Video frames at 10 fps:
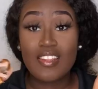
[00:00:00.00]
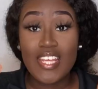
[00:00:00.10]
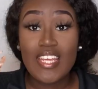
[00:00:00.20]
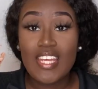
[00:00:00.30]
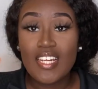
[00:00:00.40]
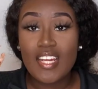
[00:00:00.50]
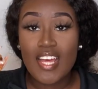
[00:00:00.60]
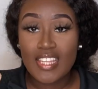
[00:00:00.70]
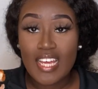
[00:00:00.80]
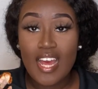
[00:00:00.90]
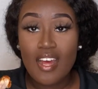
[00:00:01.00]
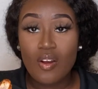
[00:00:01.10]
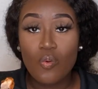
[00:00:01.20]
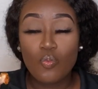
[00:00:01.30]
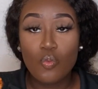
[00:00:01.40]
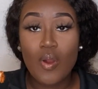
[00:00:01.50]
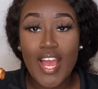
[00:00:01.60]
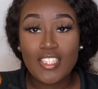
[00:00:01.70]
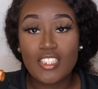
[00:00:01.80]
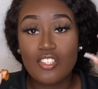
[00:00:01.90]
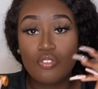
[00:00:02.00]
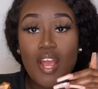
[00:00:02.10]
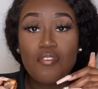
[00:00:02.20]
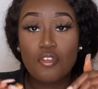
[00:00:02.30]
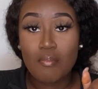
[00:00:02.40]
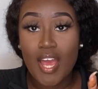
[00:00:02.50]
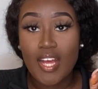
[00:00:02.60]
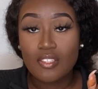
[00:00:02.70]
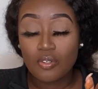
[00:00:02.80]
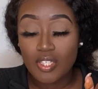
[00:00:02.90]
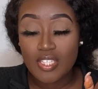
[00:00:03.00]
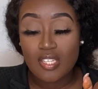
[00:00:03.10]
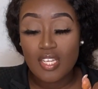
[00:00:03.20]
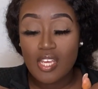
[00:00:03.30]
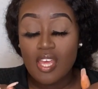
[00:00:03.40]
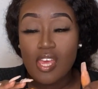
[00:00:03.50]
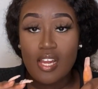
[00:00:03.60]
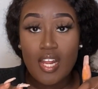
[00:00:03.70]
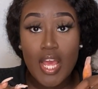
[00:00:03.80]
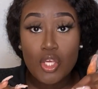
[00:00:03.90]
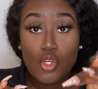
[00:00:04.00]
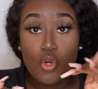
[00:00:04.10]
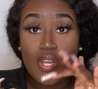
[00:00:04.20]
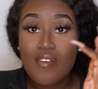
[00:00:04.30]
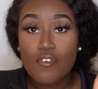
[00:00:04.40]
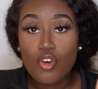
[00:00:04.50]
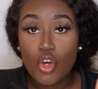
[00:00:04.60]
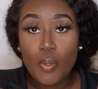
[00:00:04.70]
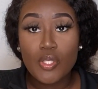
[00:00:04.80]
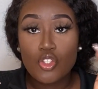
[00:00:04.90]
Thinking like that will actually drive you mad, honestly. Like, you're never going